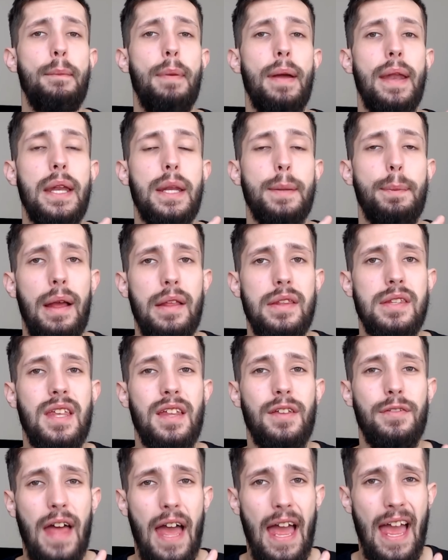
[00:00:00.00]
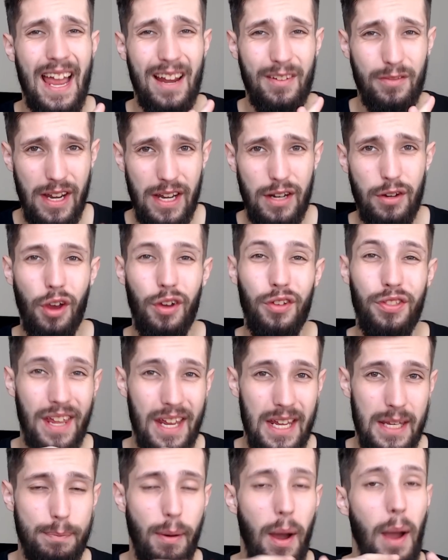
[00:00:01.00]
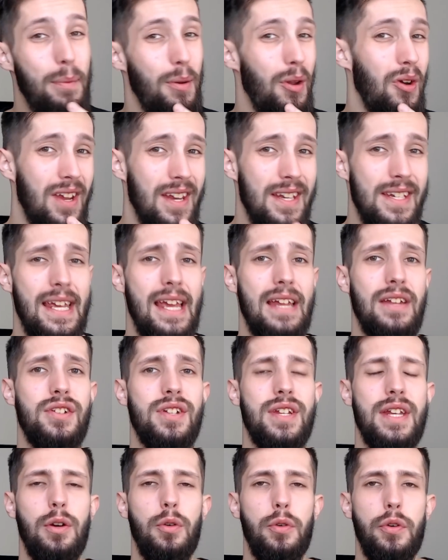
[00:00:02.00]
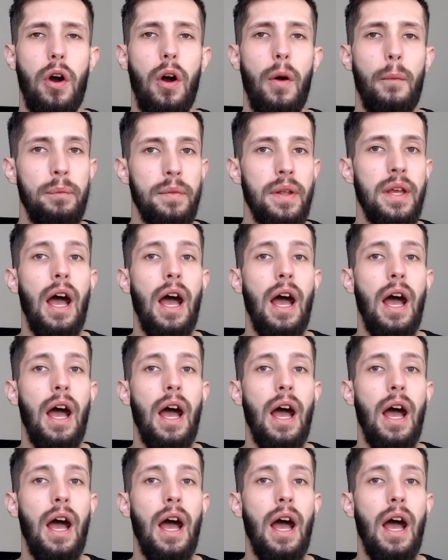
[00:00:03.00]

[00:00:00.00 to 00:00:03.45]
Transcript: But it depends if that hair regrowth is by blocking DHT or not.